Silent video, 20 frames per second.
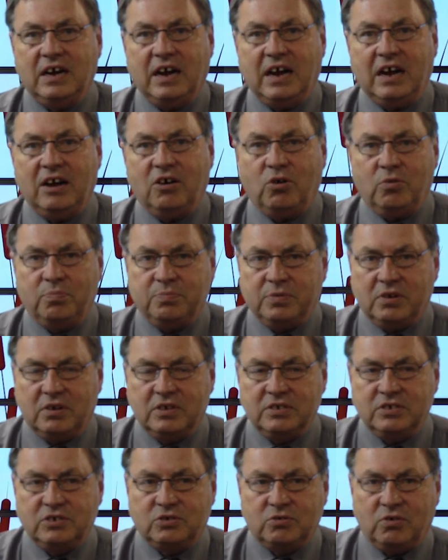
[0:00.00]
I hope you'll
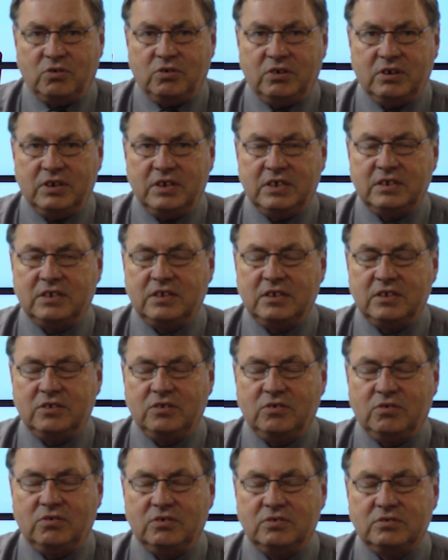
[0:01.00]
enjoy
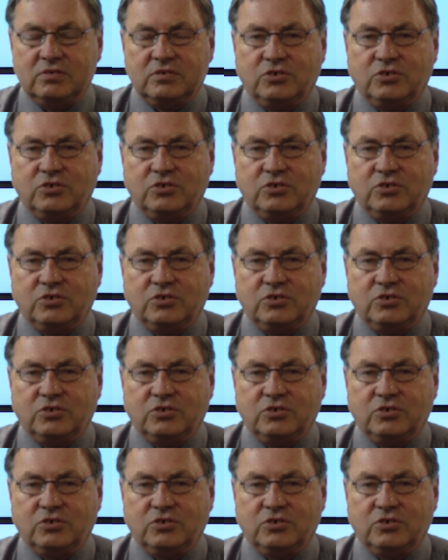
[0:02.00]
your